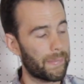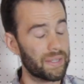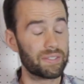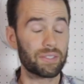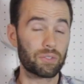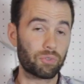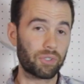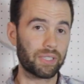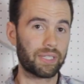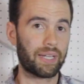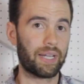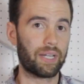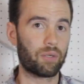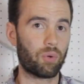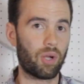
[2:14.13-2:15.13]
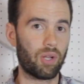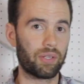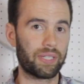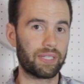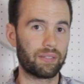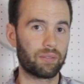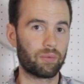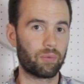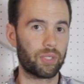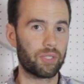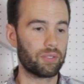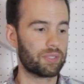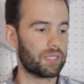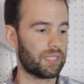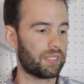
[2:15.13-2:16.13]
This is really high quality. When
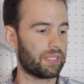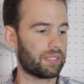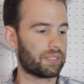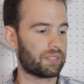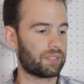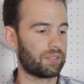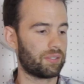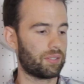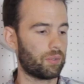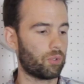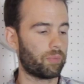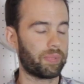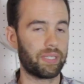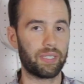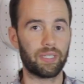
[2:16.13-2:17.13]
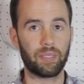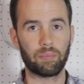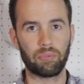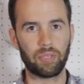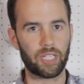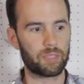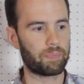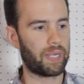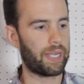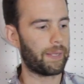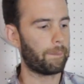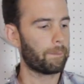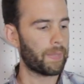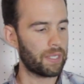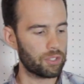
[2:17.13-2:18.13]
you see this, you will be impressed by it.
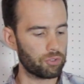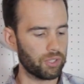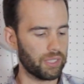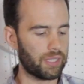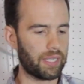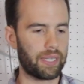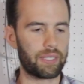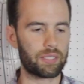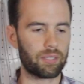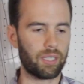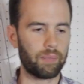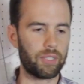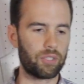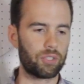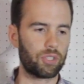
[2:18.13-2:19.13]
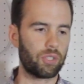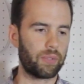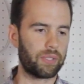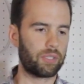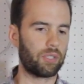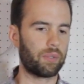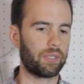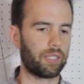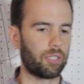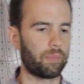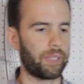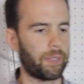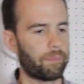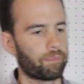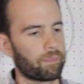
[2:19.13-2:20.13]
It's really nice, so let me show it to you a little
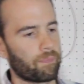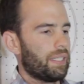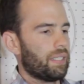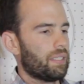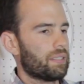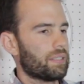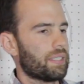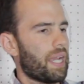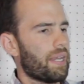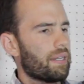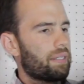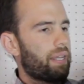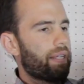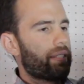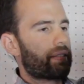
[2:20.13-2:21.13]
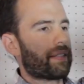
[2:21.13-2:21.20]
bit. It's got a nice